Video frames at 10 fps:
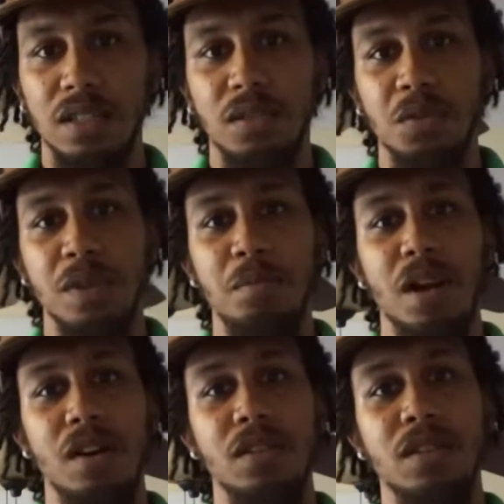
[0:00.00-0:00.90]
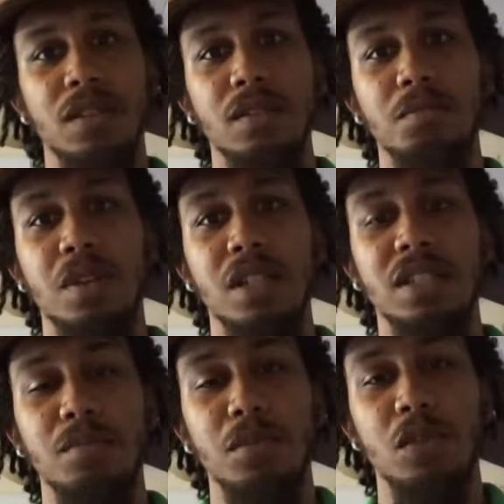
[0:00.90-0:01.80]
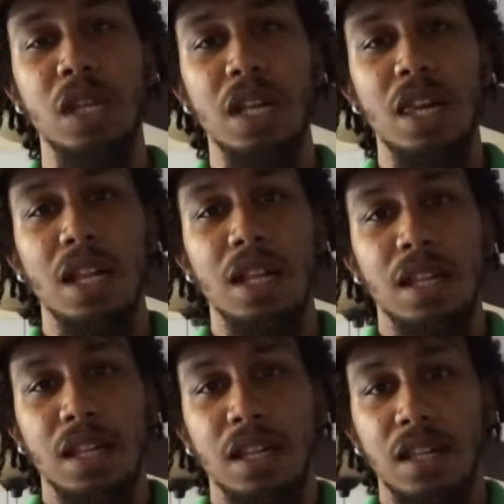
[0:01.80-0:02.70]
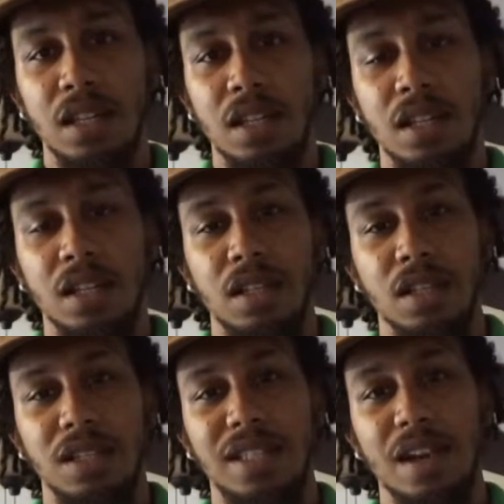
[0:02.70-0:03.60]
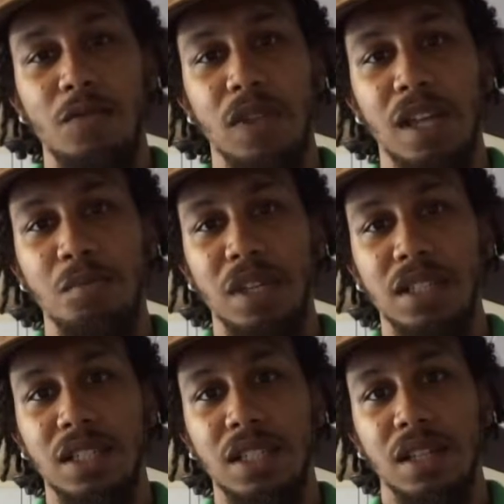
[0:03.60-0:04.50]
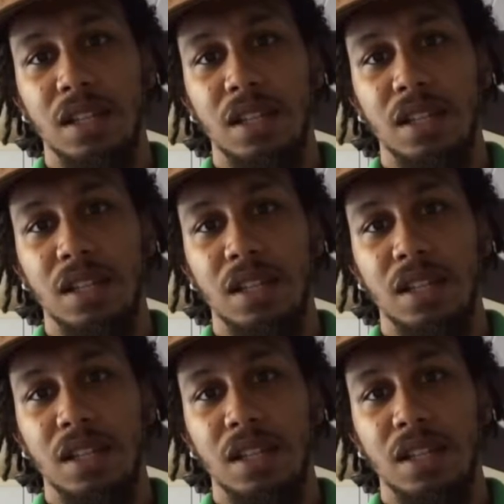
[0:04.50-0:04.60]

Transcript: three-part principle is self-image.